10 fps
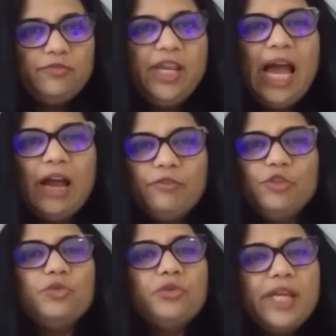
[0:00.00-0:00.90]
We have
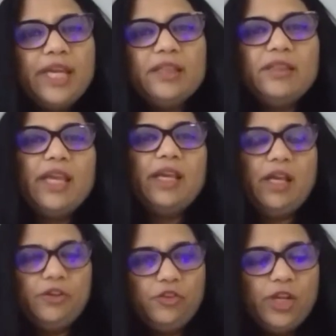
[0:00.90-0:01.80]
to rethink
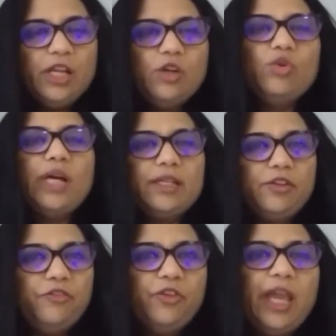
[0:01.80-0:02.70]
and relook at the
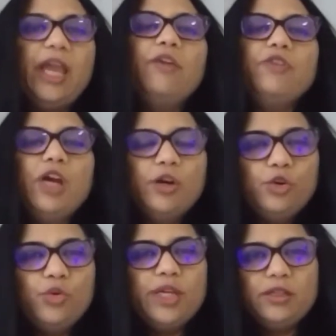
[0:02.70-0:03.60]
way we are
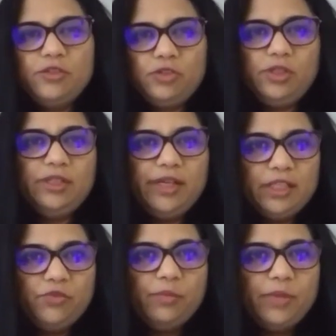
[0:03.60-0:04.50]
doing digital
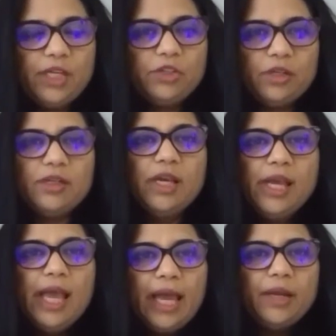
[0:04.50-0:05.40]
transformation.
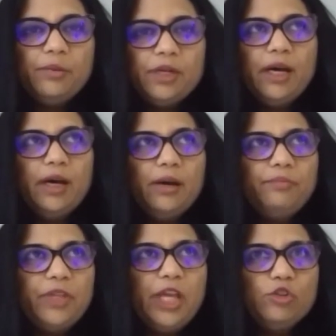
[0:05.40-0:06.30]
And
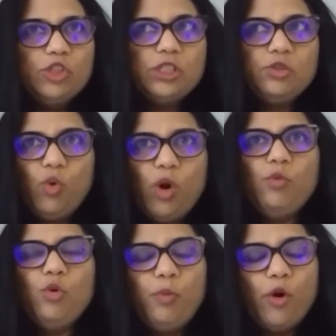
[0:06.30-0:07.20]
just one
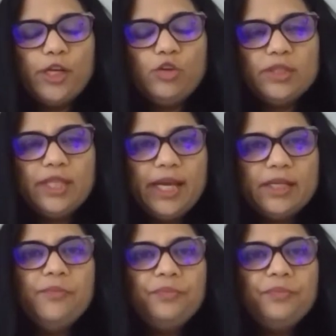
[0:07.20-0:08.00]
more point on that.